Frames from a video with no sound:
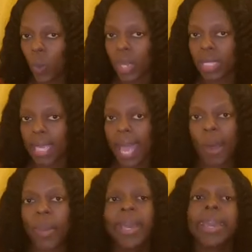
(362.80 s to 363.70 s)
runs
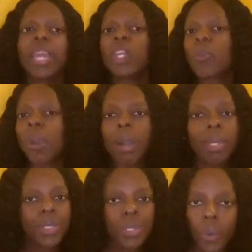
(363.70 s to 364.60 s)
out, and then you
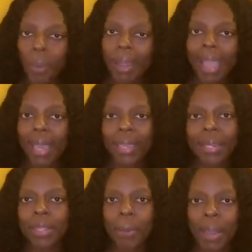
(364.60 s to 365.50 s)
probably don't buy
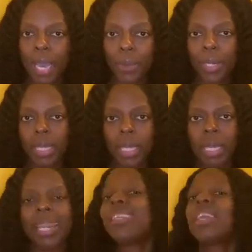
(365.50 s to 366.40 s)
another bottle
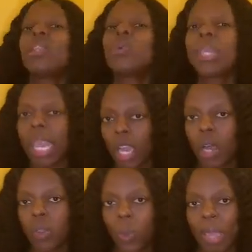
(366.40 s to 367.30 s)
again, and then you gain
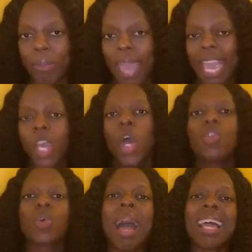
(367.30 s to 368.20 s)
all the weight back.
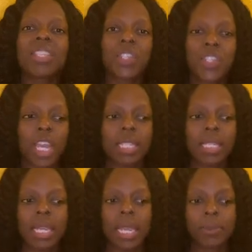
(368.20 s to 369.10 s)
So I
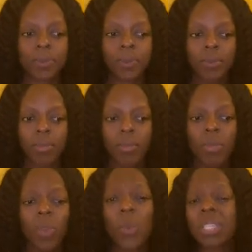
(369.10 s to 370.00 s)

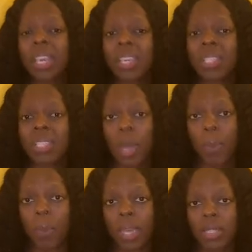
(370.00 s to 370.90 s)
suggested with taking
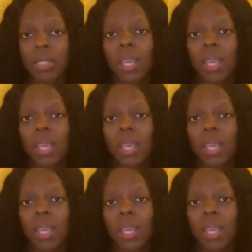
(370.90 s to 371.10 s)
supplements,